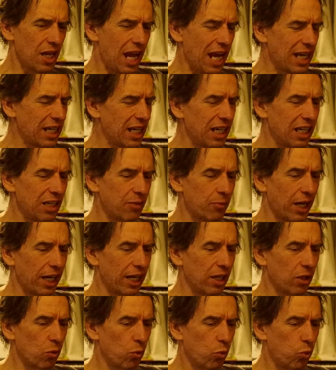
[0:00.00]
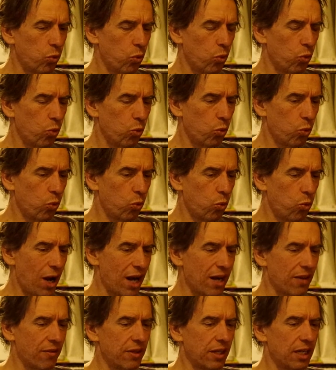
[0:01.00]
and anyway,
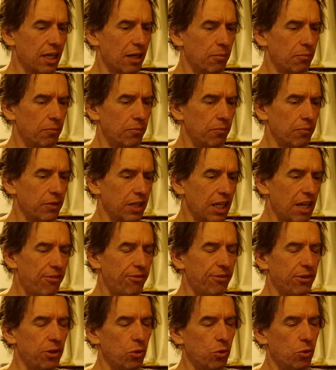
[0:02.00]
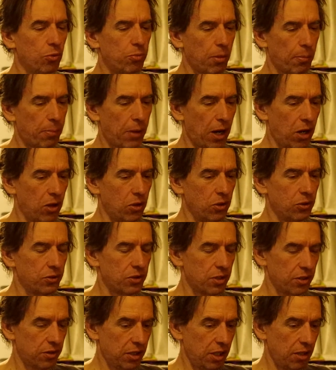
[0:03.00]
one of the if you proposed
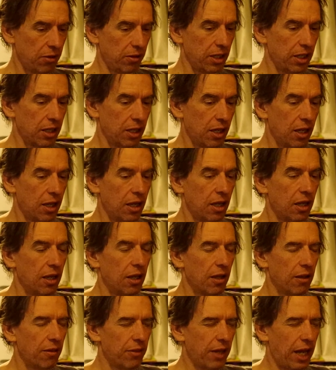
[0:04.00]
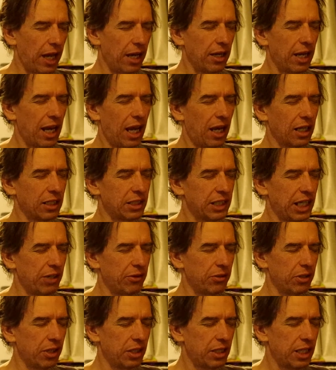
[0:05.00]
a theory that
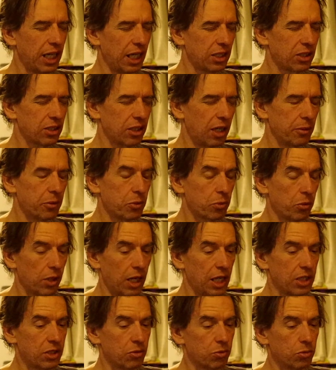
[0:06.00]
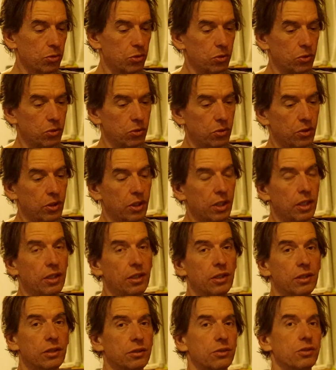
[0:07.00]
Alexandrian text types were as a rule
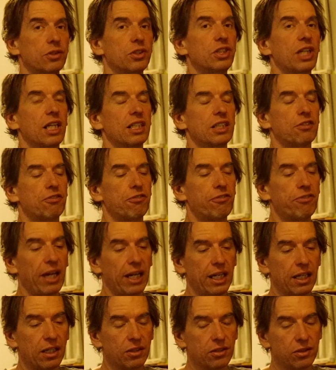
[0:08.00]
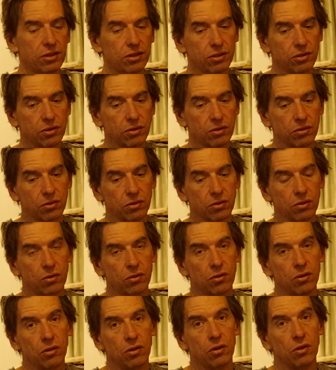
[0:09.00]
just fakes
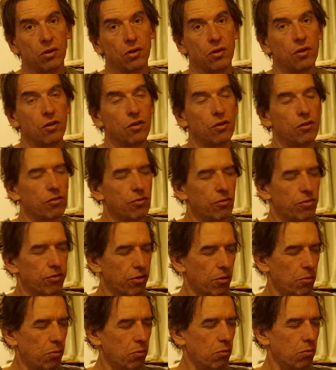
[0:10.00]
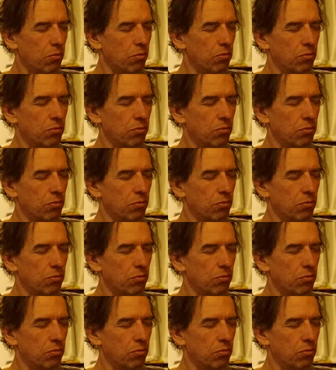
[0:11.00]
from